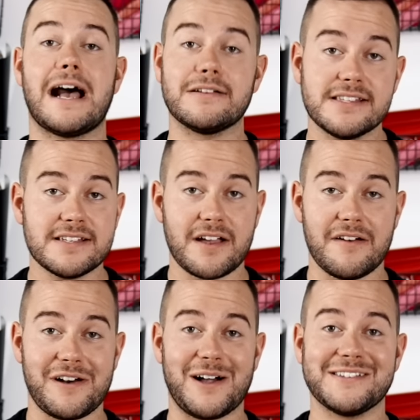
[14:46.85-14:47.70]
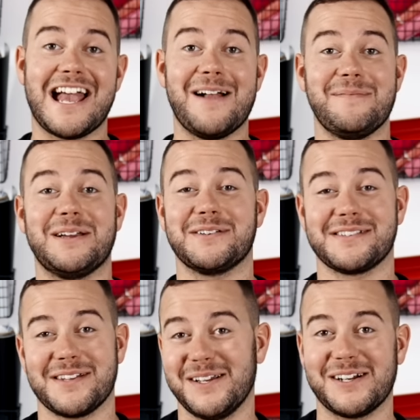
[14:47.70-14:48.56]
thousands of cut files at
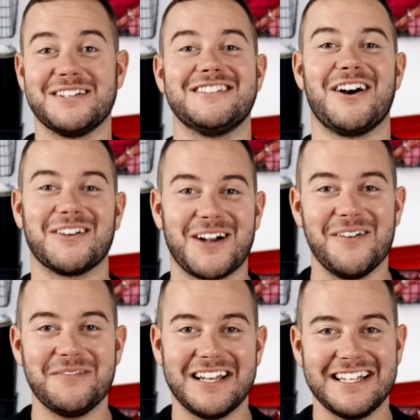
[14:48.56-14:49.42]
makersgonnalearn.com.